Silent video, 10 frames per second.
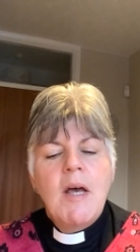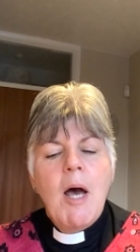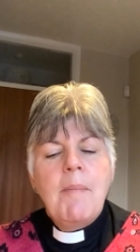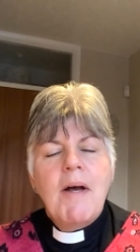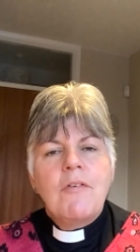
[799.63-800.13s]

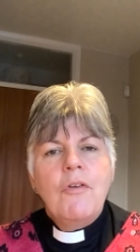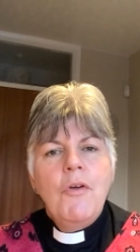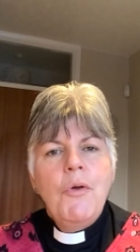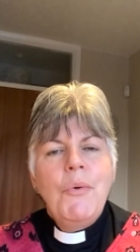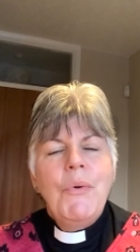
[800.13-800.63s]
about
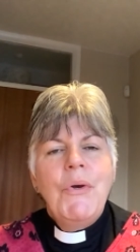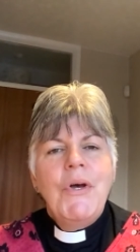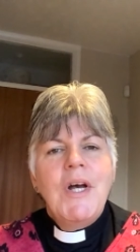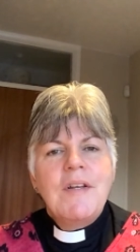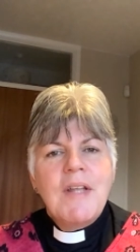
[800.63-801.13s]
who
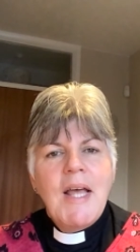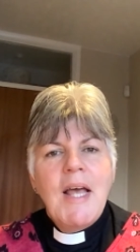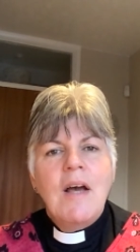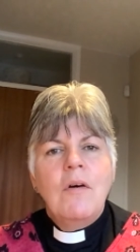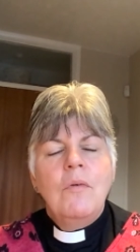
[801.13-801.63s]
and
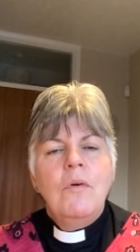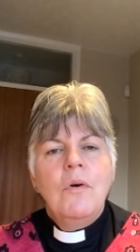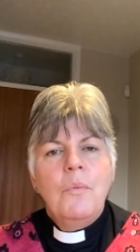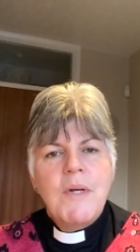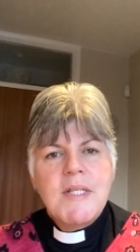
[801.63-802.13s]
how
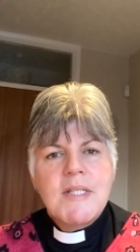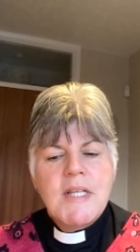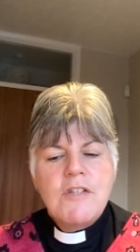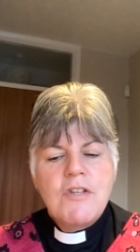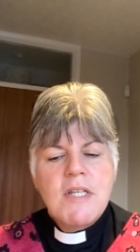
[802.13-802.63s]
we
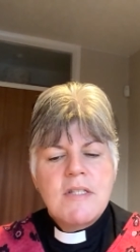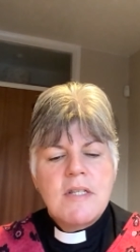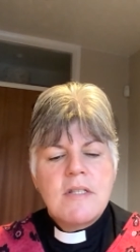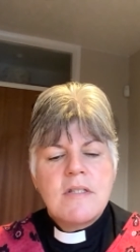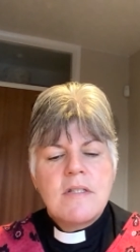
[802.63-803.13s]
see
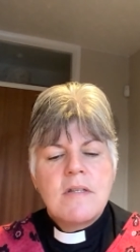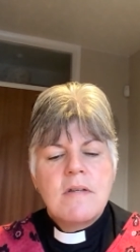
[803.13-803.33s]
Jesus.